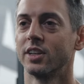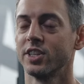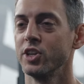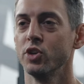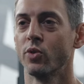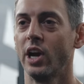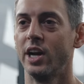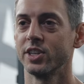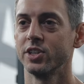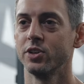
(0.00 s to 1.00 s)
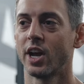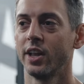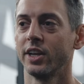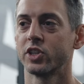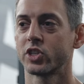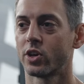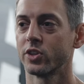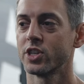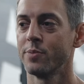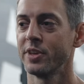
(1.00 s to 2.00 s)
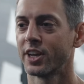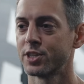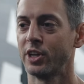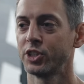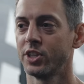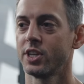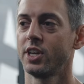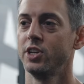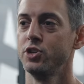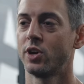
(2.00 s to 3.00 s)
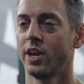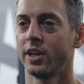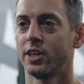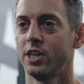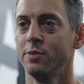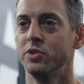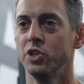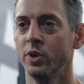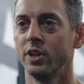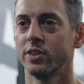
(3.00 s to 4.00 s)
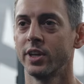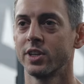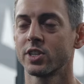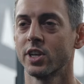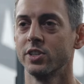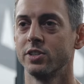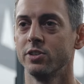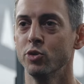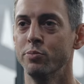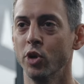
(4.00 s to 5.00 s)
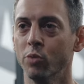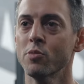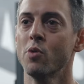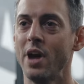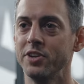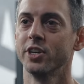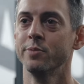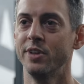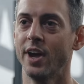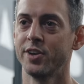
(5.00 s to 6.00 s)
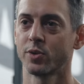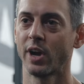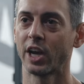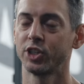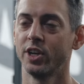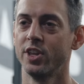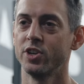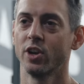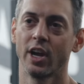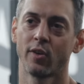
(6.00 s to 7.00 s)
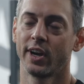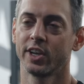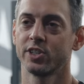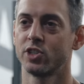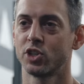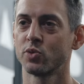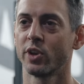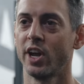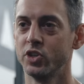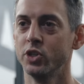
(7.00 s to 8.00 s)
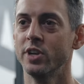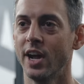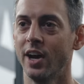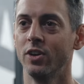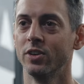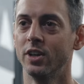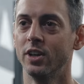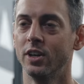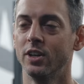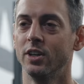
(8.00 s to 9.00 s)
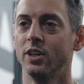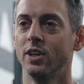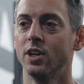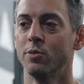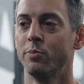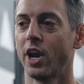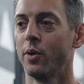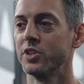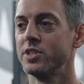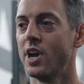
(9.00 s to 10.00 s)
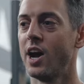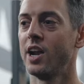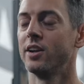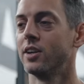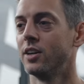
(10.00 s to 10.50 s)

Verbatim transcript: So I think you realize like you kind of like start something, especially as a kid, you kind of keep doing things because you build momentum in that direction, and then you're like, well, I guess it's just what I do now. But I was not.